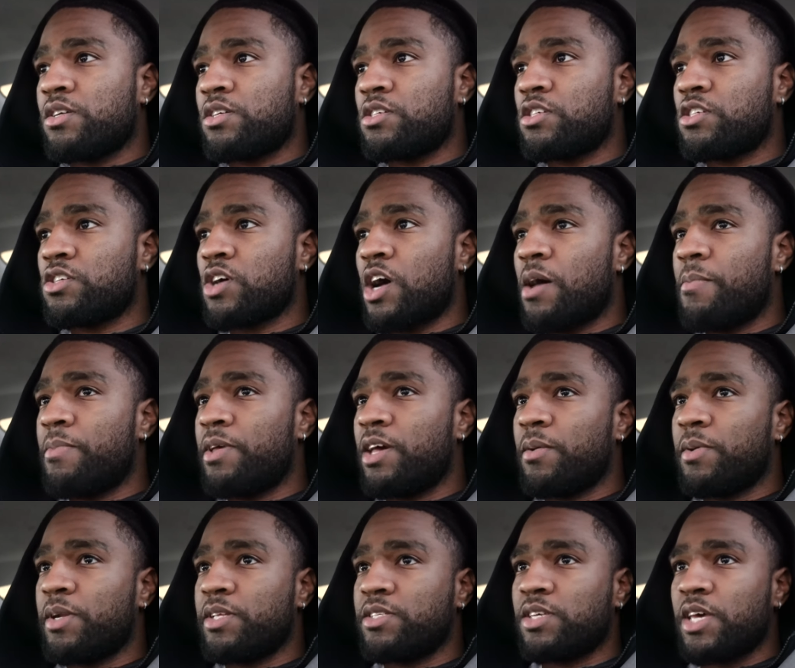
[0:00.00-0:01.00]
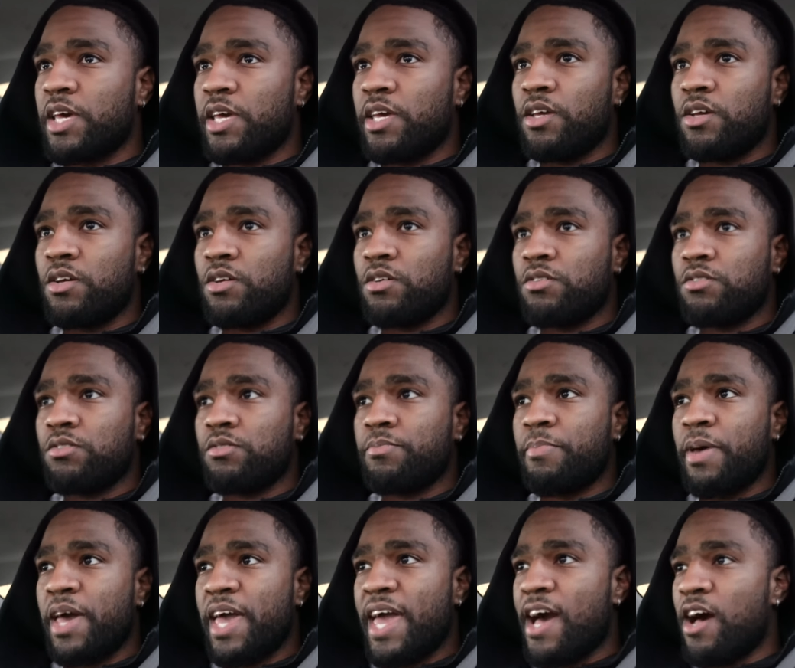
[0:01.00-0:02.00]
so I'll be able to take
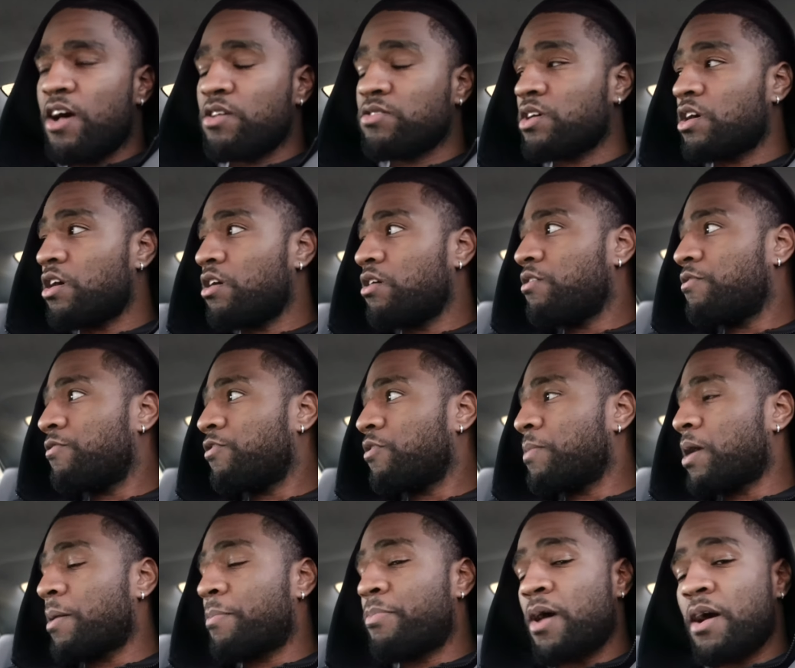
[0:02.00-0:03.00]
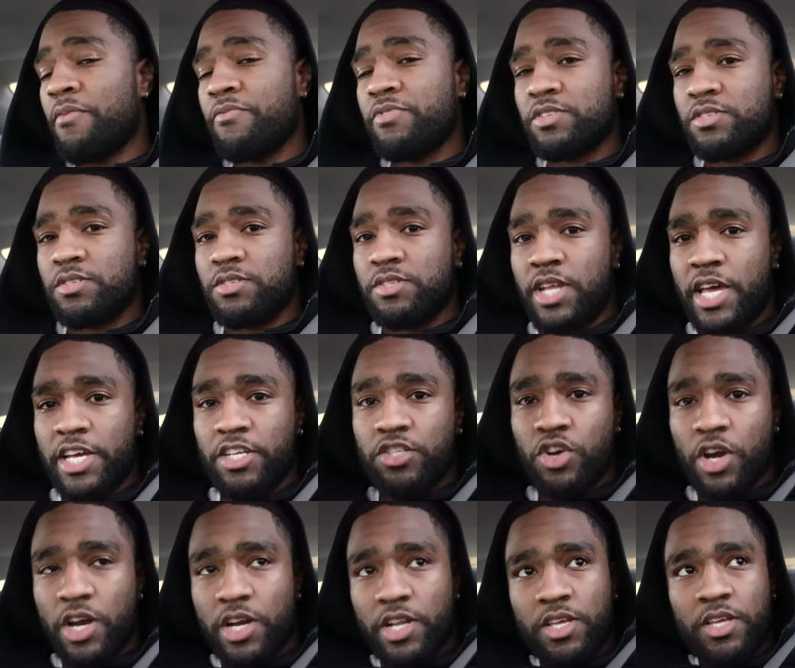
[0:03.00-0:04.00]
payouts from my profits day
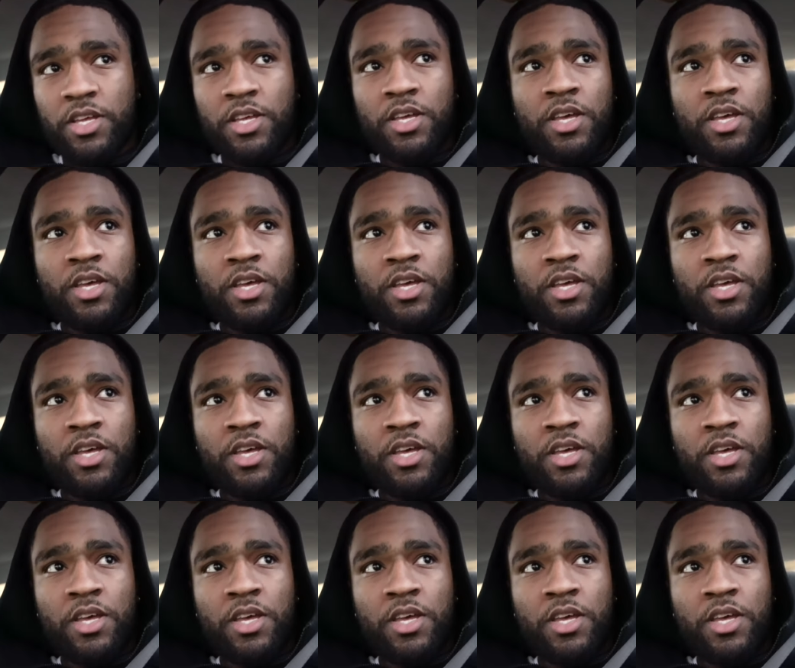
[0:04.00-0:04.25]
trading.